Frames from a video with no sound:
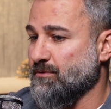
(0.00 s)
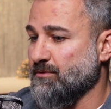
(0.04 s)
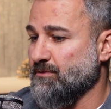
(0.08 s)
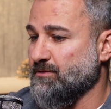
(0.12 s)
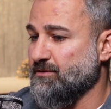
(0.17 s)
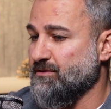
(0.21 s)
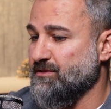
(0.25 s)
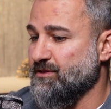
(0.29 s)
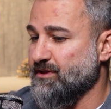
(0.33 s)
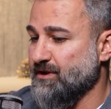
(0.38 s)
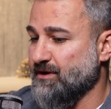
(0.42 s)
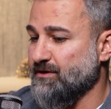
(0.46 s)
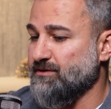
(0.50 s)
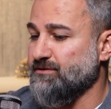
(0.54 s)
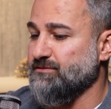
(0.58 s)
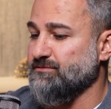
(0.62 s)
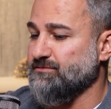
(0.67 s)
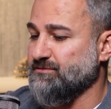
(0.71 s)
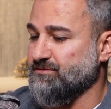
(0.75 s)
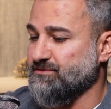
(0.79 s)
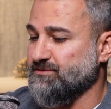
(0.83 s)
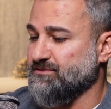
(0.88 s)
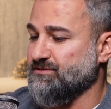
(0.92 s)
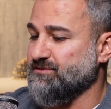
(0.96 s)
their
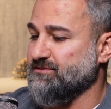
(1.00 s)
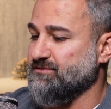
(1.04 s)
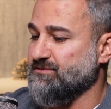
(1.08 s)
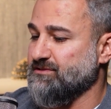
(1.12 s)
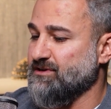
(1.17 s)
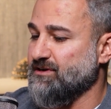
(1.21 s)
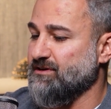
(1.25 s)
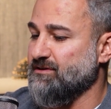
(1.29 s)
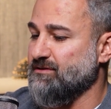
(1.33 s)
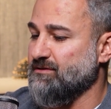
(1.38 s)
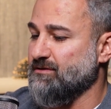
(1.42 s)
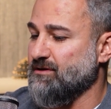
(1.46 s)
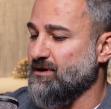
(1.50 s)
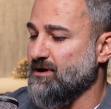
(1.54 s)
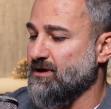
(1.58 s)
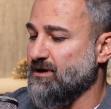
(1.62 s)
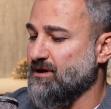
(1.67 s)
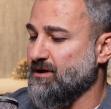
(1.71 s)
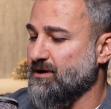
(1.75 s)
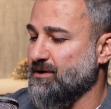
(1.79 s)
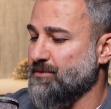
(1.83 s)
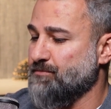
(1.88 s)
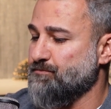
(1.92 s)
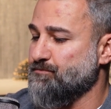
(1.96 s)

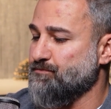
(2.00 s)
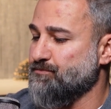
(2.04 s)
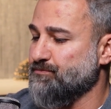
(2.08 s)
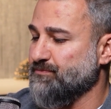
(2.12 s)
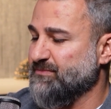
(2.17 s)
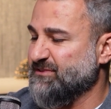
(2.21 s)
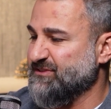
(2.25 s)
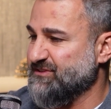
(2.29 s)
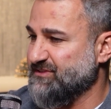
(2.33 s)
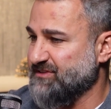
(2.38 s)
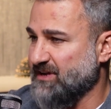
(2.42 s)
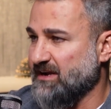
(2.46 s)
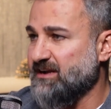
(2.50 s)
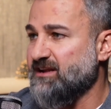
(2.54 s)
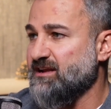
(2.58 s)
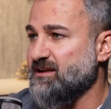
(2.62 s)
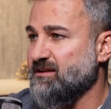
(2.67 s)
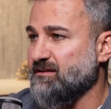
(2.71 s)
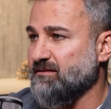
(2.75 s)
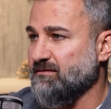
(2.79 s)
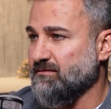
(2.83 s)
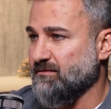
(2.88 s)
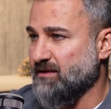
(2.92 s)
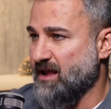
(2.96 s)

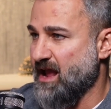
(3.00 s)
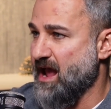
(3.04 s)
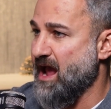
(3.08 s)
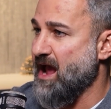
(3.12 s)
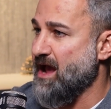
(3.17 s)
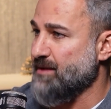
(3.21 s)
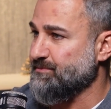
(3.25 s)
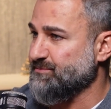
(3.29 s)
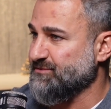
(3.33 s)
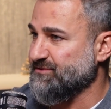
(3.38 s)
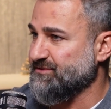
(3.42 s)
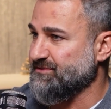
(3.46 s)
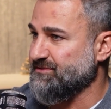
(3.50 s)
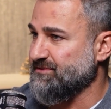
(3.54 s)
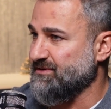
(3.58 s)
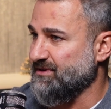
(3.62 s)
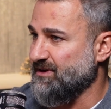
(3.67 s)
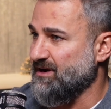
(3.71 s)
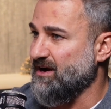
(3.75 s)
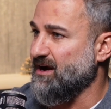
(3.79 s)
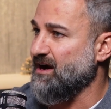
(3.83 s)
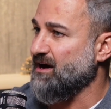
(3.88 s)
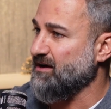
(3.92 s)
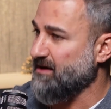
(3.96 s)
study apps
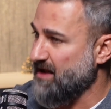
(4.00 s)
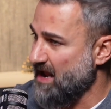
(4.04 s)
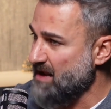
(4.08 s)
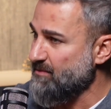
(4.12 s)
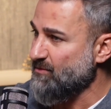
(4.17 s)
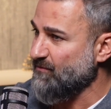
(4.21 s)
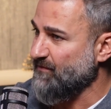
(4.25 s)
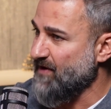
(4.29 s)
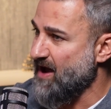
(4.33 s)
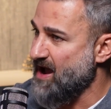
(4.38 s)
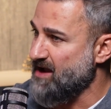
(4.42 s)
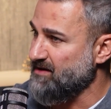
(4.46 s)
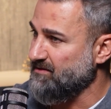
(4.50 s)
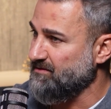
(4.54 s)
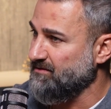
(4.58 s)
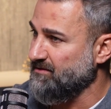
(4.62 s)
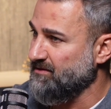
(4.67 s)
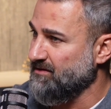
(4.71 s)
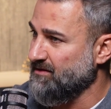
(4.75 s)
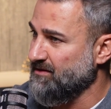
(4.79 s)
are gamified.